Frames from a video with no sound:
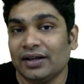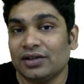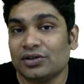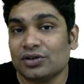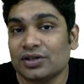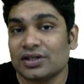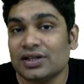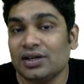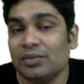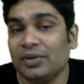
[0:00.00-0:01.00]
should
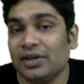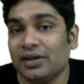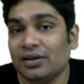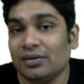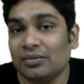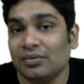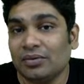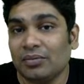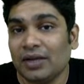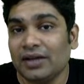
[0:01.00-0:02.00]
still be
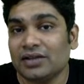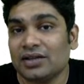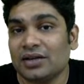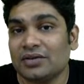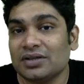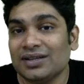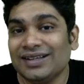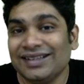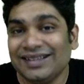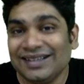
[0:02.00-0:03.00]
minus times
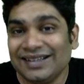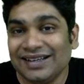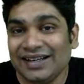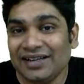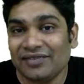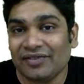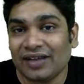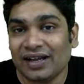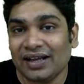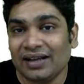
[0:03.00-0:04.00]
d
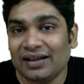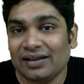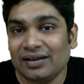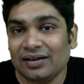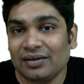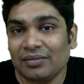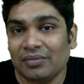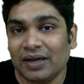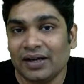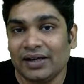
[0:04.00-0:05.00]
phi
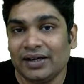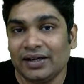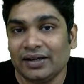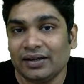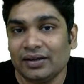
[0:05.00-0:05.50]
by dt.